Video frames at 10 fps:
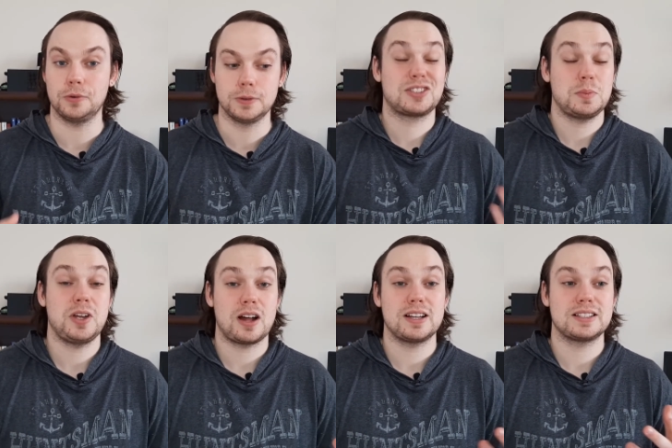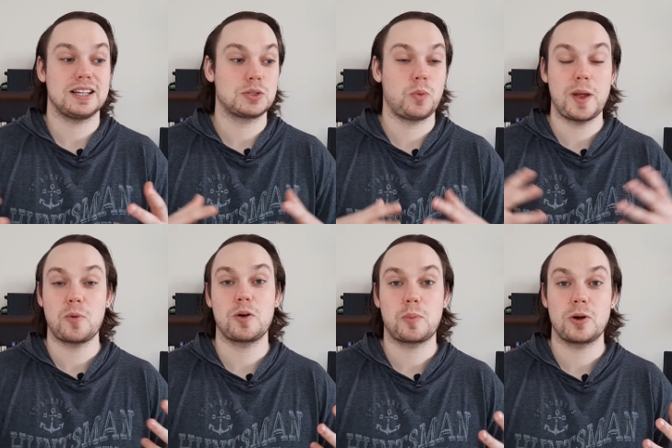To be honest, it's way more
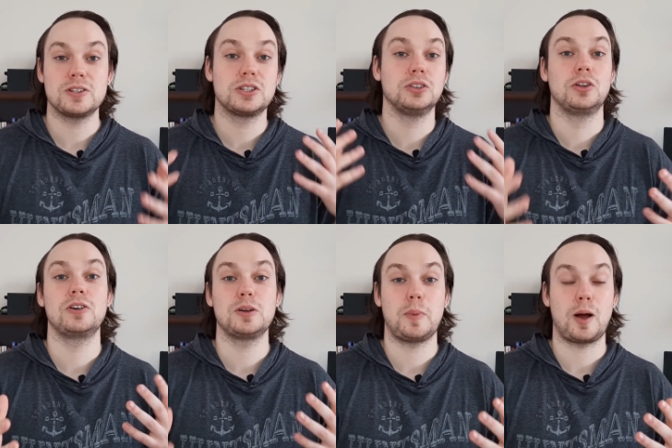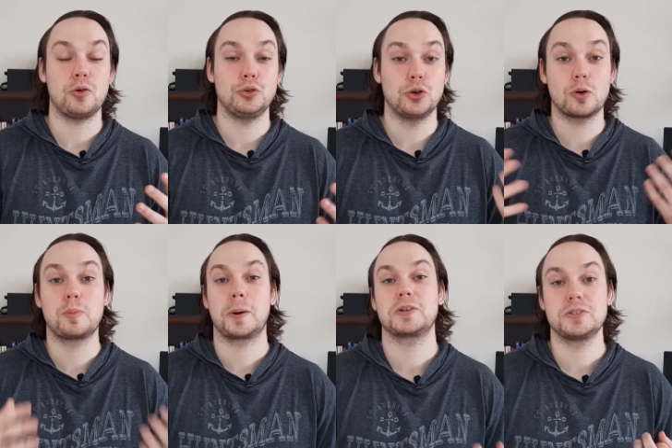important to learn about your
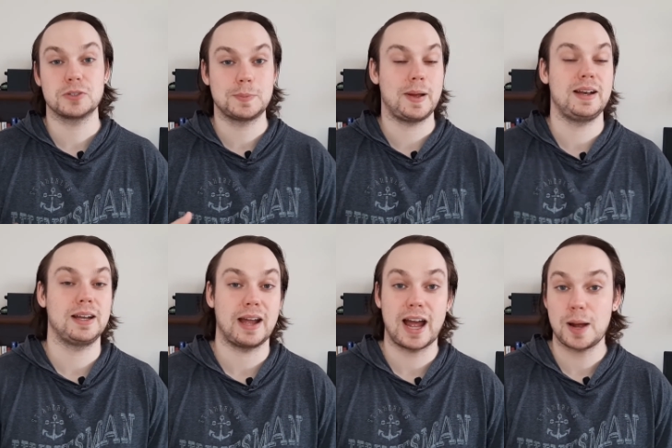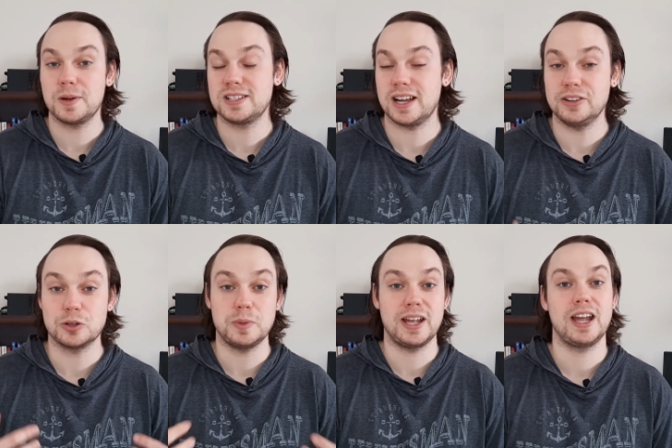personal spending habits and your
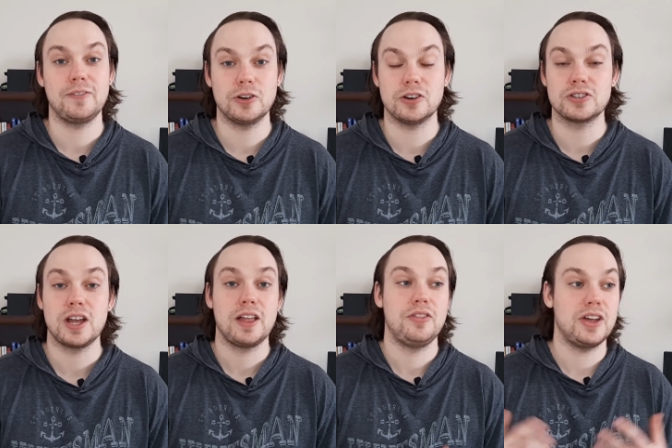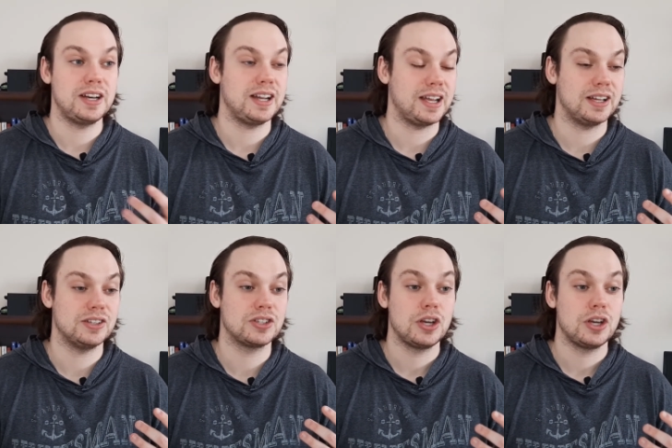behaviors than it is